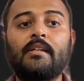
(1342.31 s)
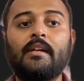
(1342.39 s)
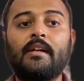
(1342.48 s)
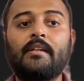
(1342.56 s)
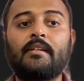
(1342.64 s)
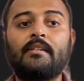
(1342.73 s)

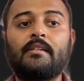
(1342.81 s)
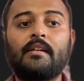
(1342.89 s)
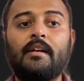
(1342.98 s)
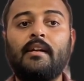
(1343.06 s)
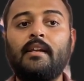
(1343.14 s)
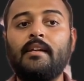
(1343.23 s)

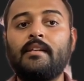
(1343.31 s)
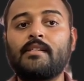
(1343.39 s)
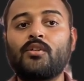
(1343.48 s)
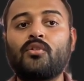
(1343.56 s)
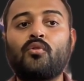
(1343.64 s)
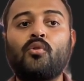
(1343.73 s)
Currently it is
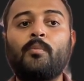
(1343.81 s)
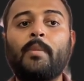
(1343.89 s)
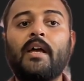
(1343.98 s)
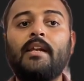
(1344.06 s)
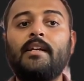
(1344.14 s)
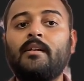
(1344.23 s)
on
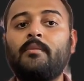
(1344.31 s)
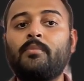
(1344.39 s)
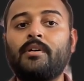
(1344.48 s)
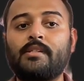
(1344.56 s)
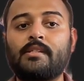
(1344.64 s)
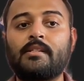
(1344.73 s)
Copilot and
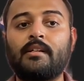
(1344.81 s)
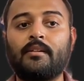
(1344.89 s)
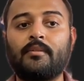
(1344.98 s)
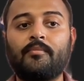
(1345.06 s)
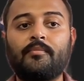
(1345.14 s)
personal.